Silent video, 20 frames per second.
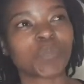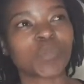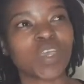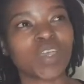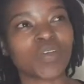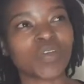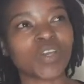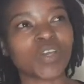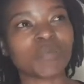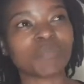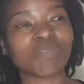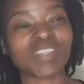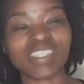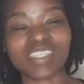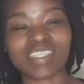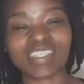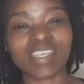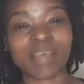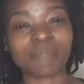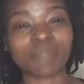This
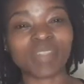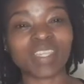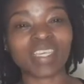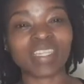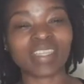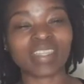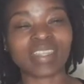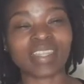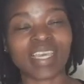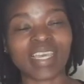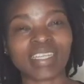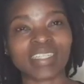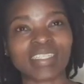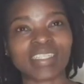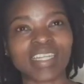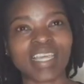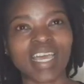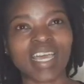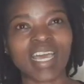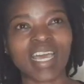is something
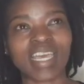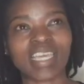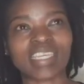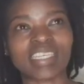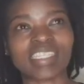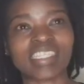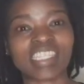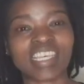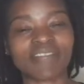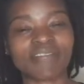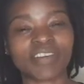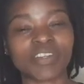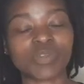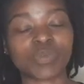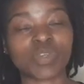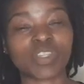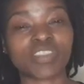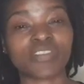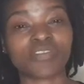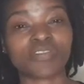that I suffered
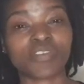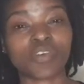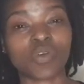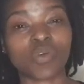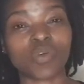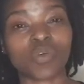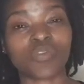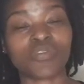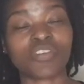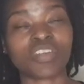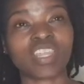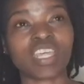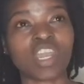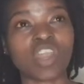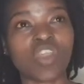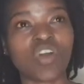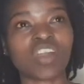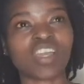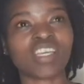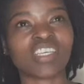with for the
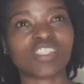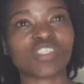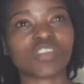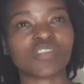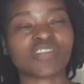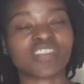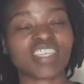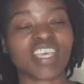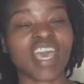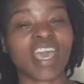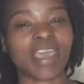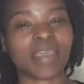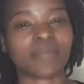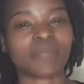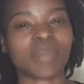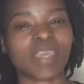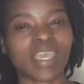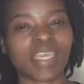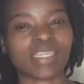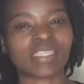longest of
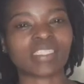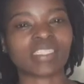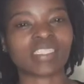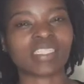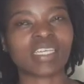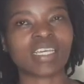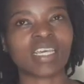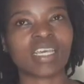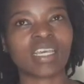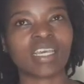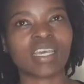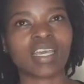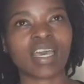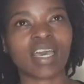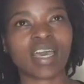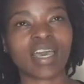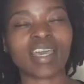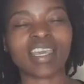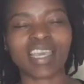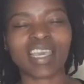time, and
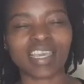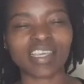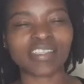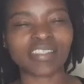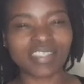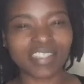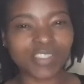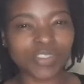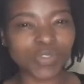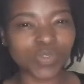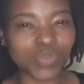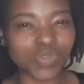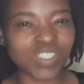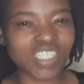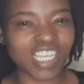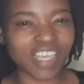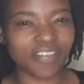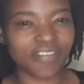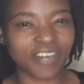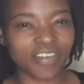I still do
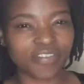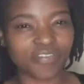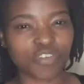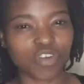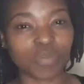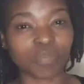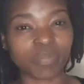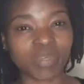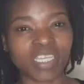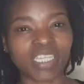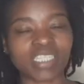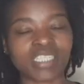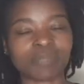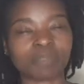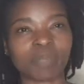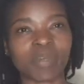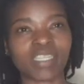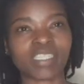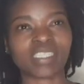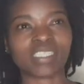suffer from it,
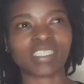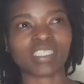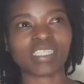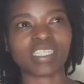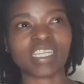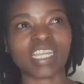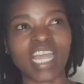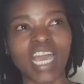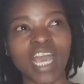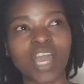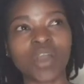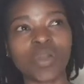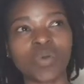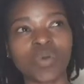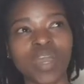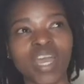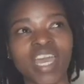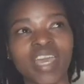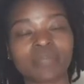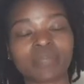but
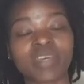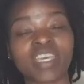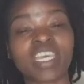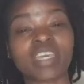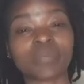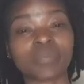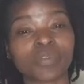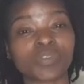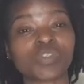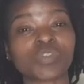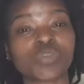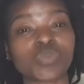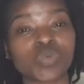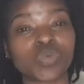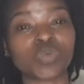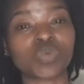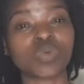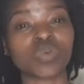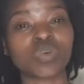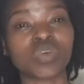now I'm able
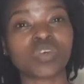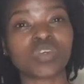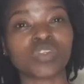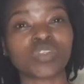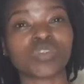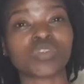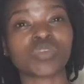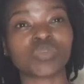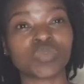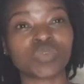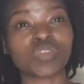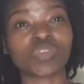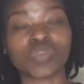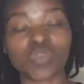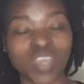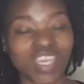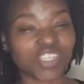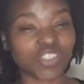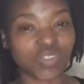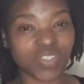to
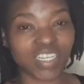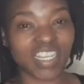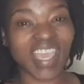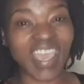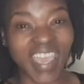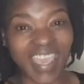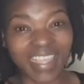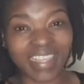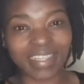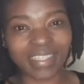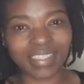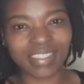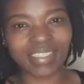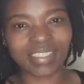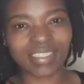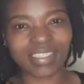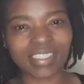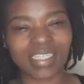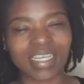actually handle it.